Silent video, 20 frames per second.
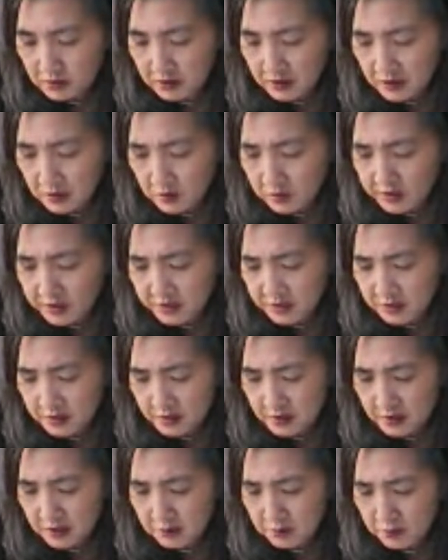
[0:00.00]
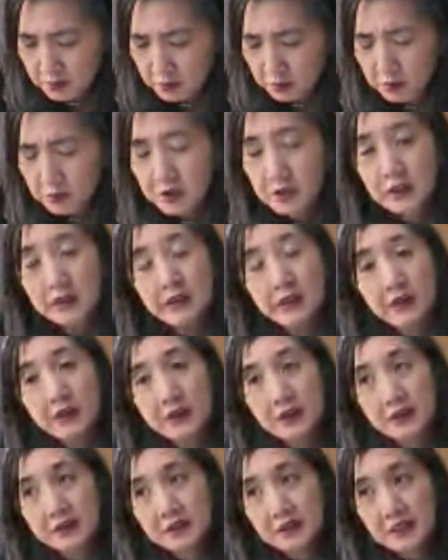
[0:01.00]
that was, I
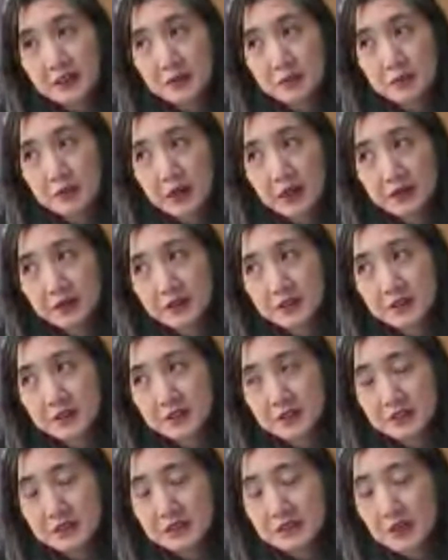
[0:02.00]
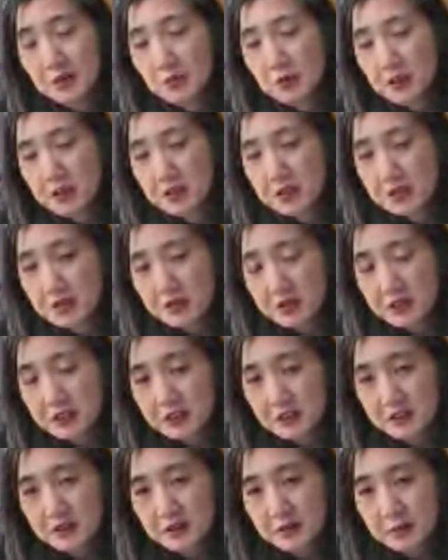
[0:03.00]
think I made this somewhere
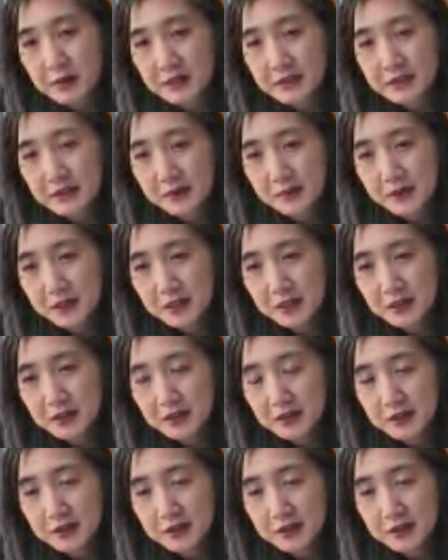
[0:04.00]
during the pandemic.